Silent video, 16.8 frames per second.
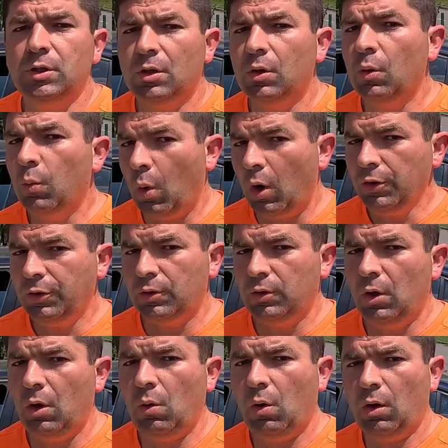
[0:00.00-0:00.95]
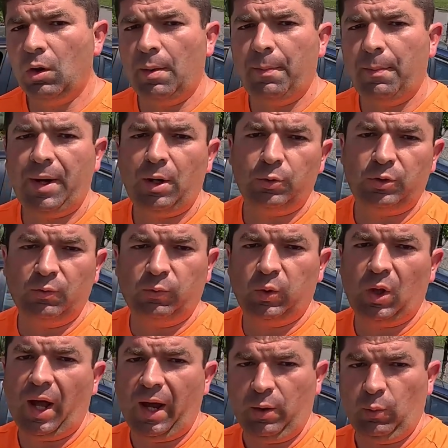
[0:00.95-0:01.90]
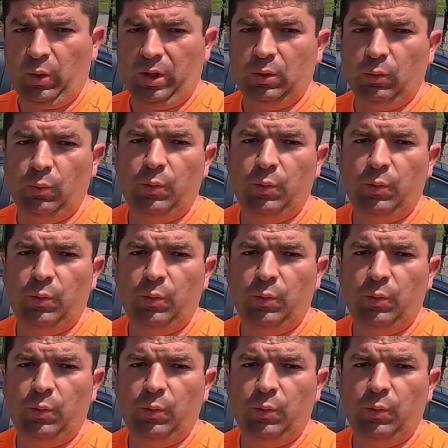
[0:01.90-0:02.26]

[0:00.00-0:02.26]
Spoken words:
you'll want to know all about the flywheel,